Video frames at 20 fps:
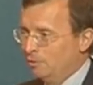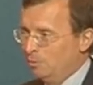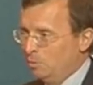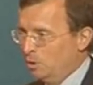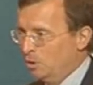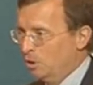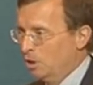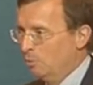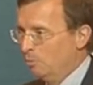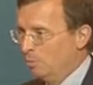from
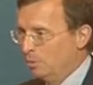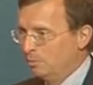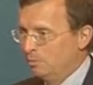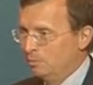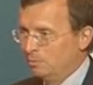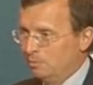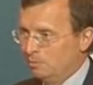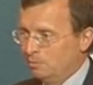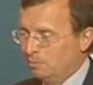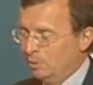Europe,
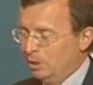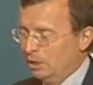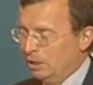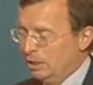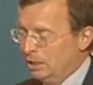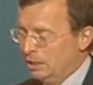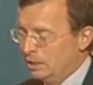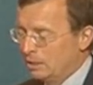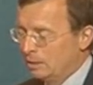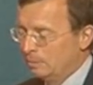
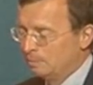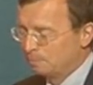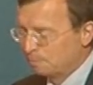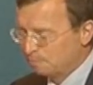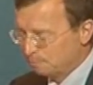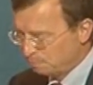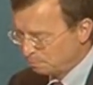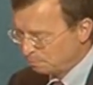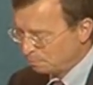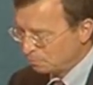Middle East,
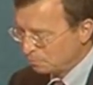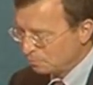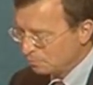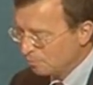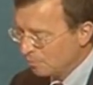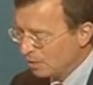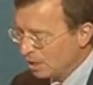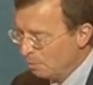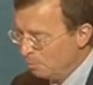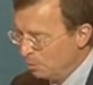
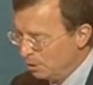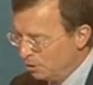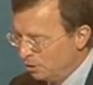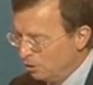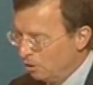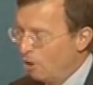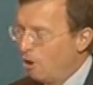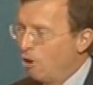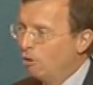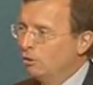but
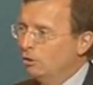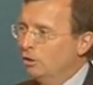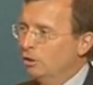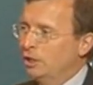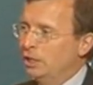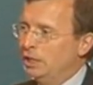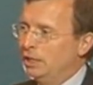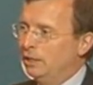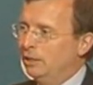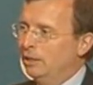they're all
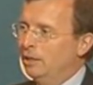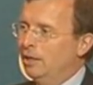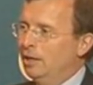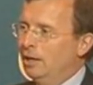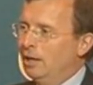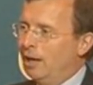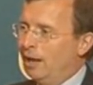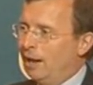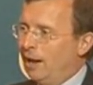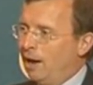looking
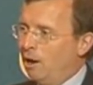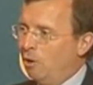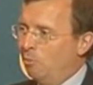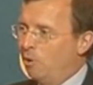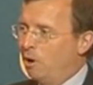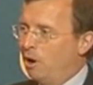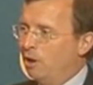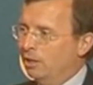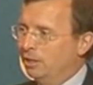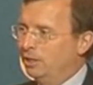at how
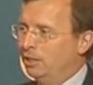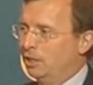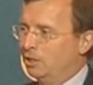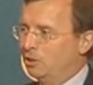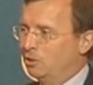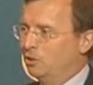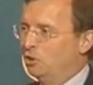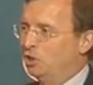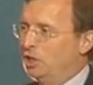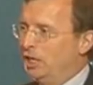
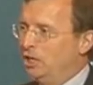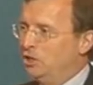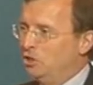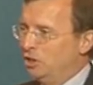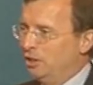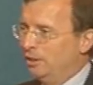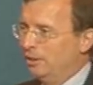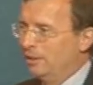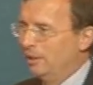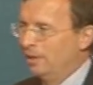politics are
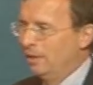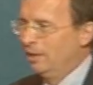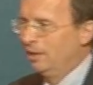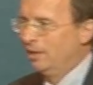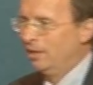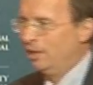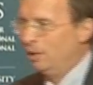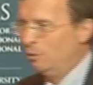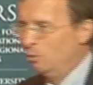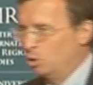changing.
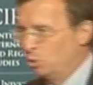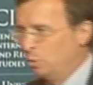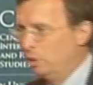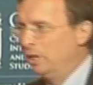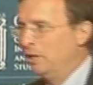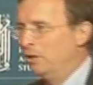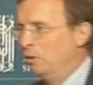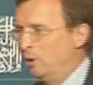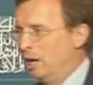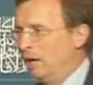It was
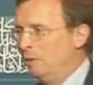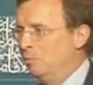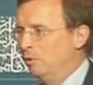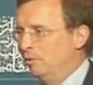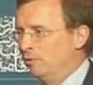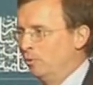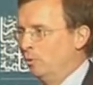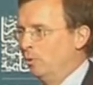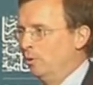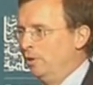written right
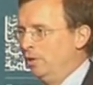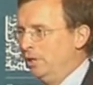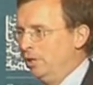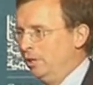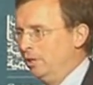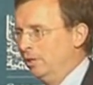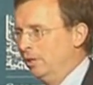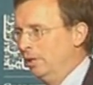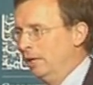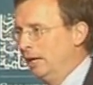before
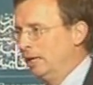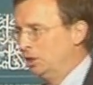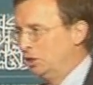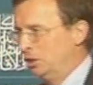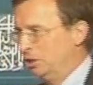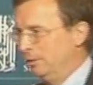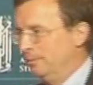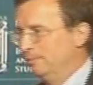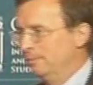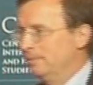the
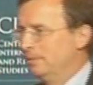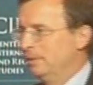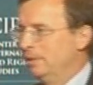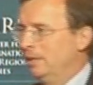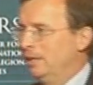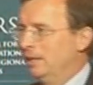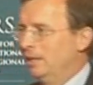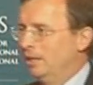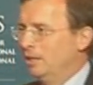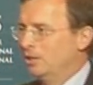election,
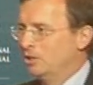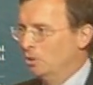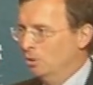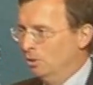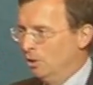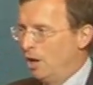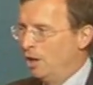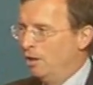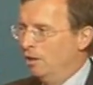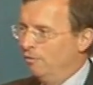so
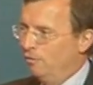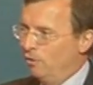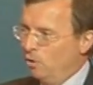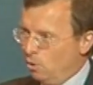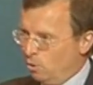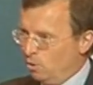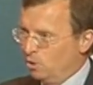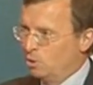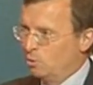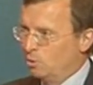a lot of the
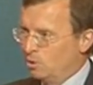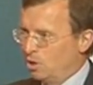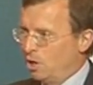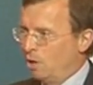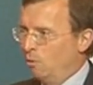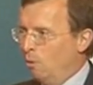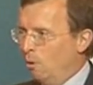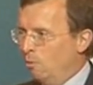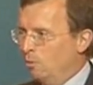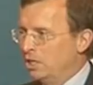focus was
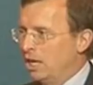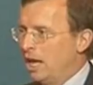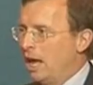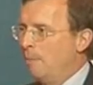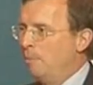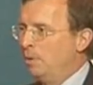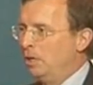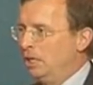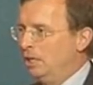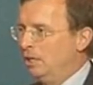on what was
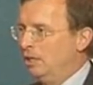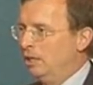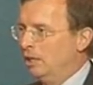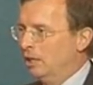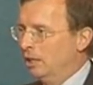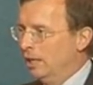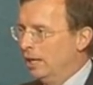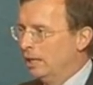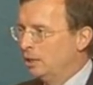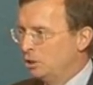happening
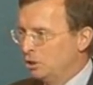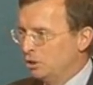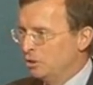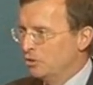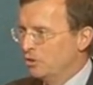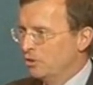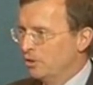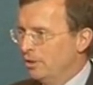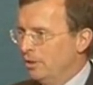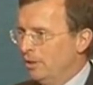in
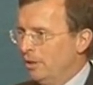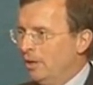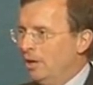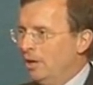elections.